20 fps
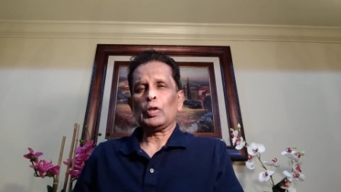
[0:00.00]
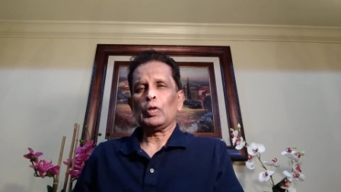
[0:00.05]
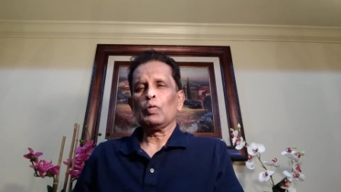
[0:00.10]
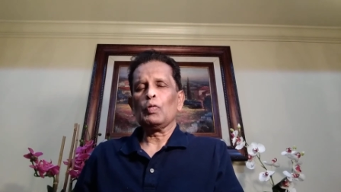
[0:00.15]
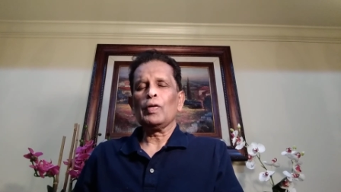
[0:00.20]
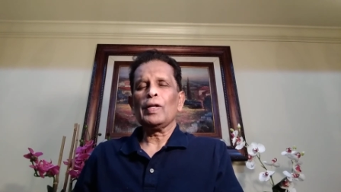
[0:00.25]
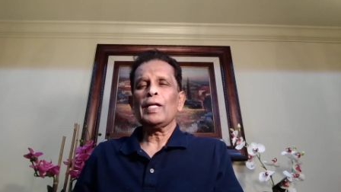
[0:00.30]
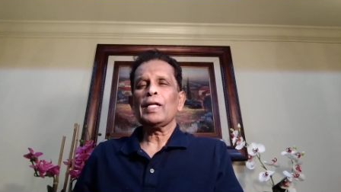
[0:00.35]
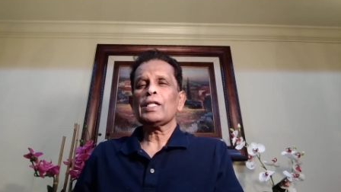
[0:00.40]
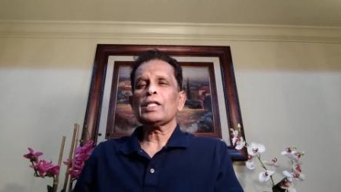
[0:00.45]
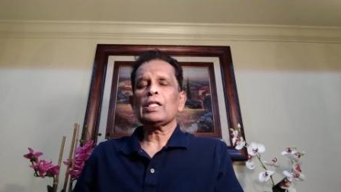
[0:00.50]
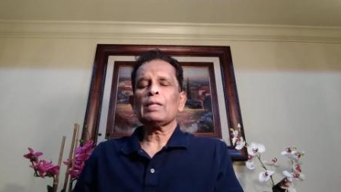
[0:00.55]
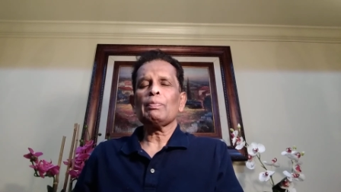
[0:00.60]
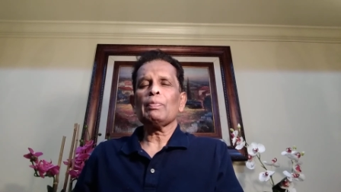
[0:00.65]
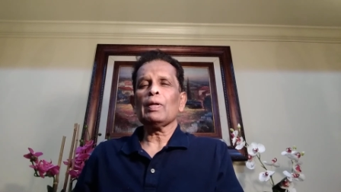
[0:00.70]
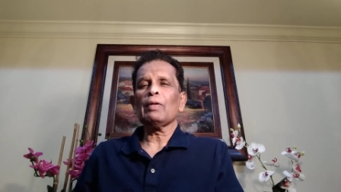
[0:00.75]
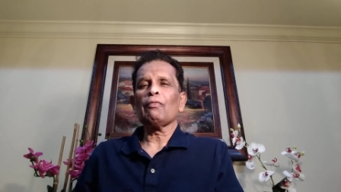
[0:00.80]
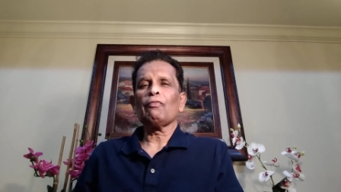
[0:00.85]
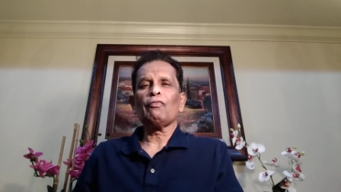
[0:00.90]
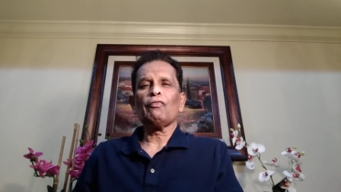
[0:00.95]
You need to
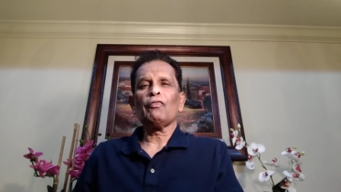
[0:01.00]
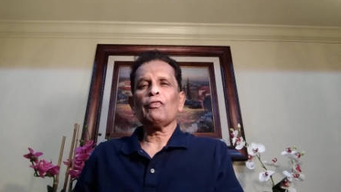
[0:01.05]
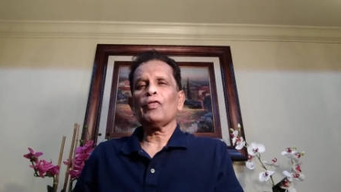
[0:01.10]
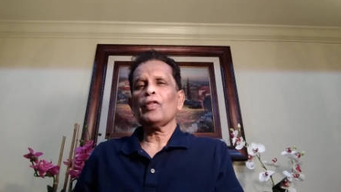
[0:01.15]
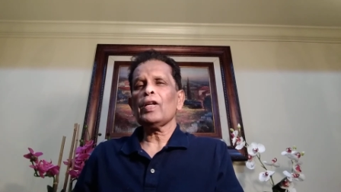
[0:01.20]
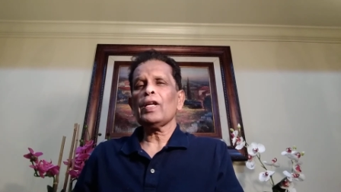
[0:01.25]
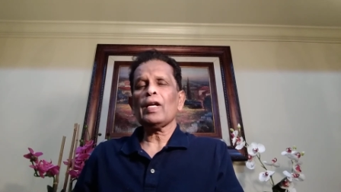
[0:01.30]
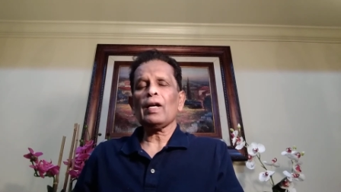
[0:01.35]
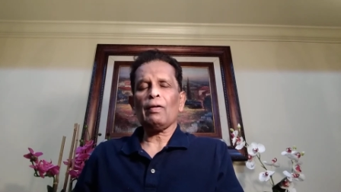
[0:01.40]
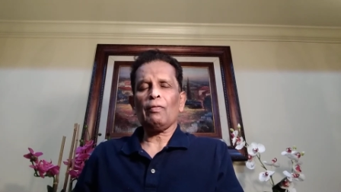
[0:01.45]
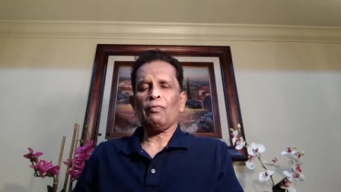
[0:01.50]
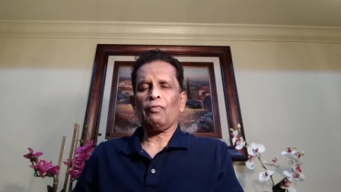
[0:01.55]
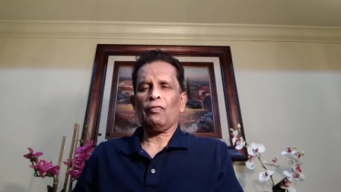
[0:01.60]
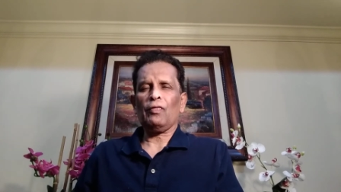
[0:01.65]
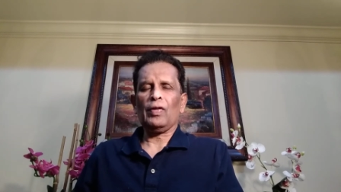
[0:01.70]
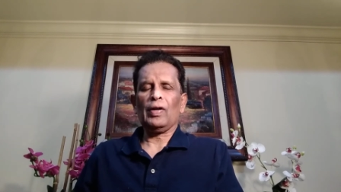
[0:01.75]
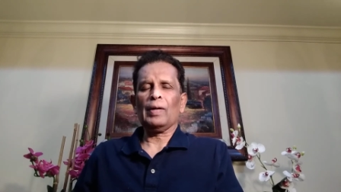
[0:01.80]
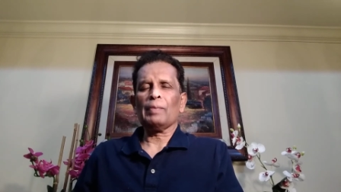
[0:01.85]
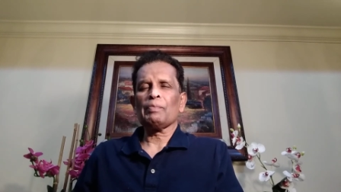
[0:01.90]
be free of